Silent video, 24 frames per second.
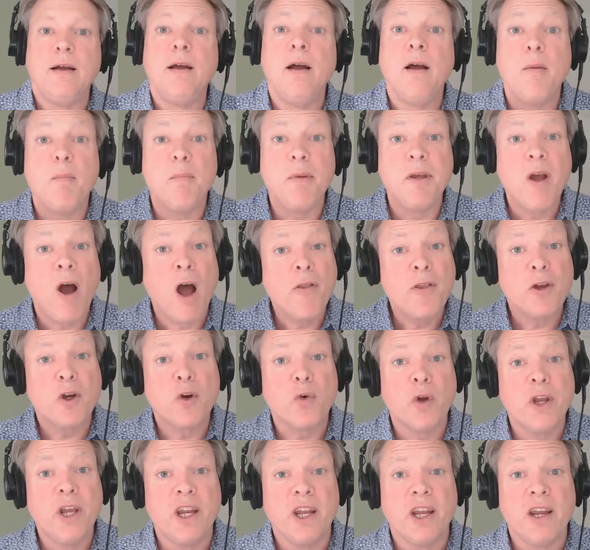Beyond the
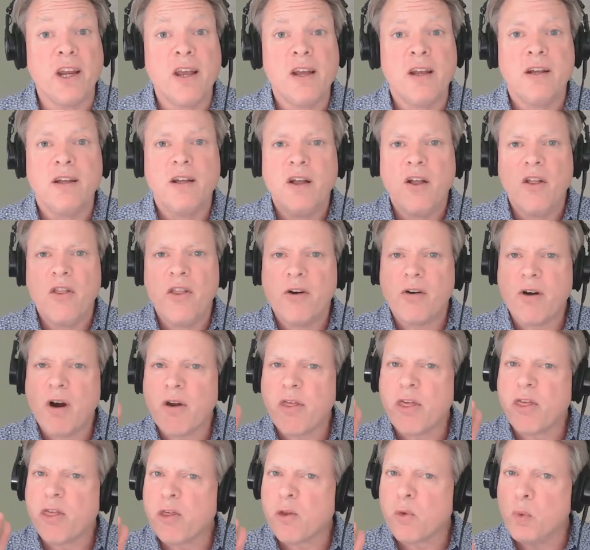greeting, there are
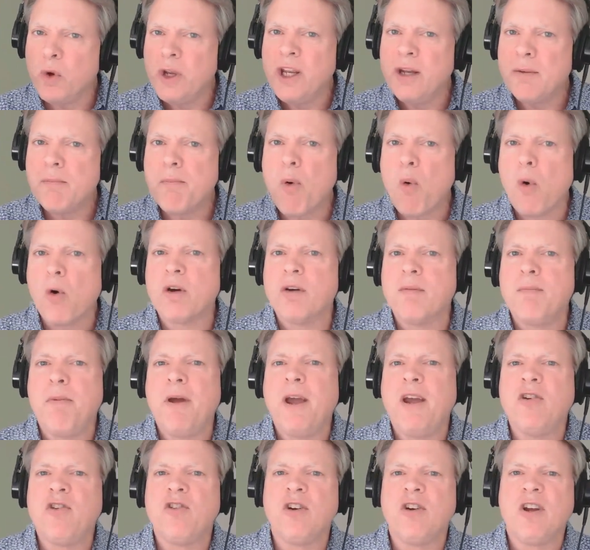3 important
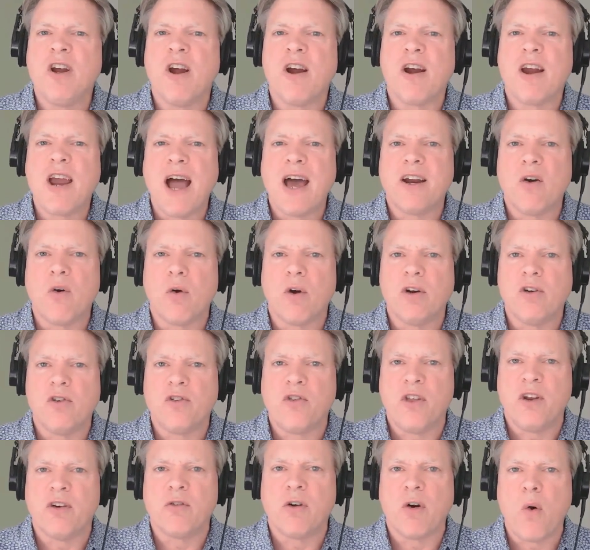patient care categories
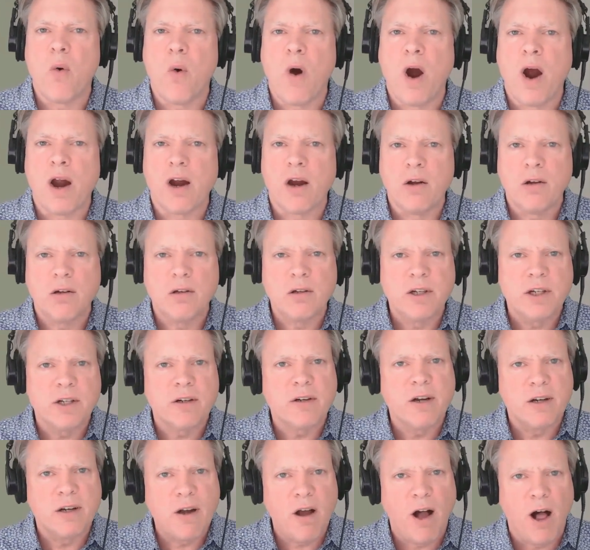that require clear
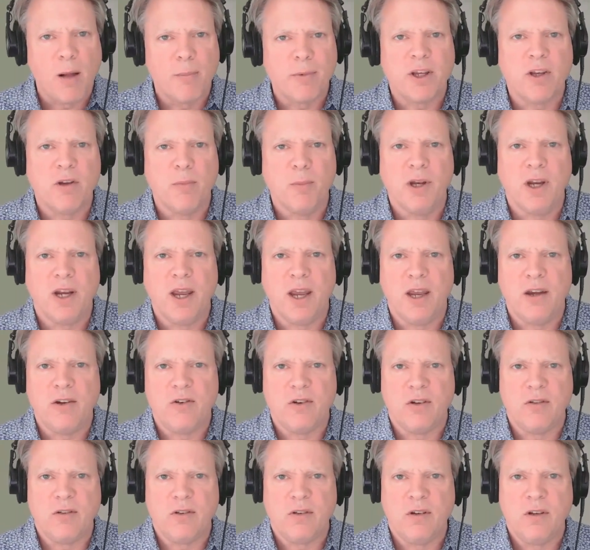and common
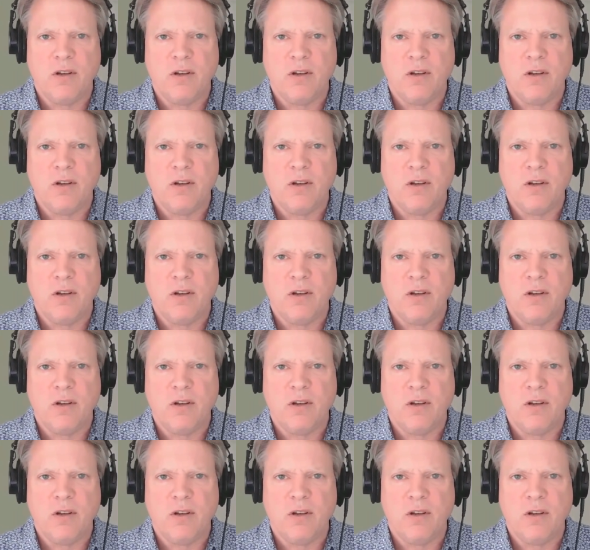communications.